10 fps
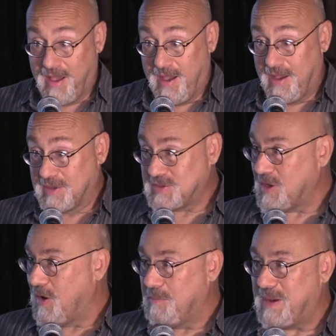Uh,
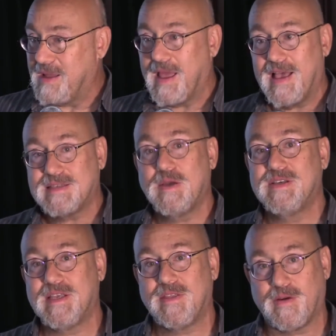so, but as I
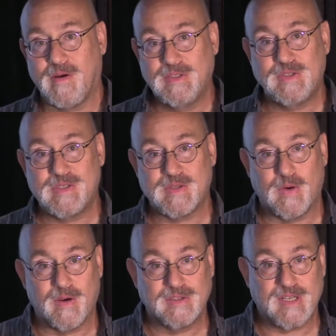was at the grocery
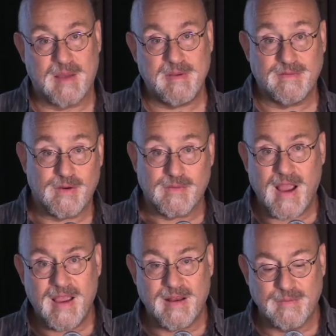store shopping for
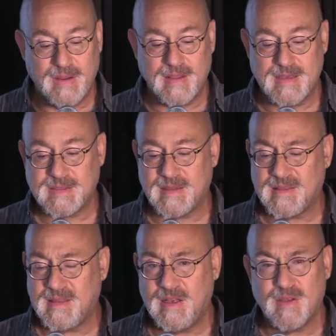Ryan, I realized
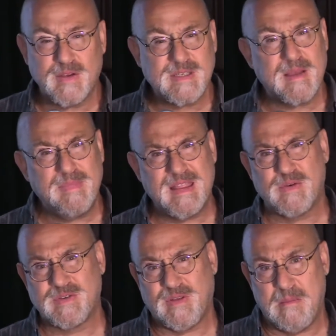that, you know, there's something that
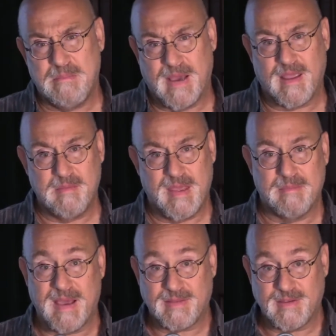was really bugging
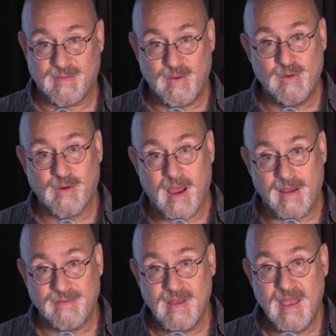me about this food
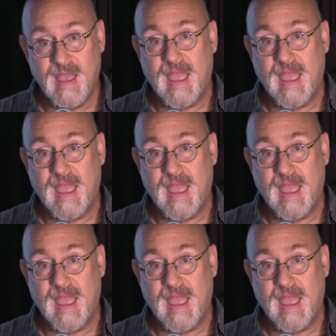drive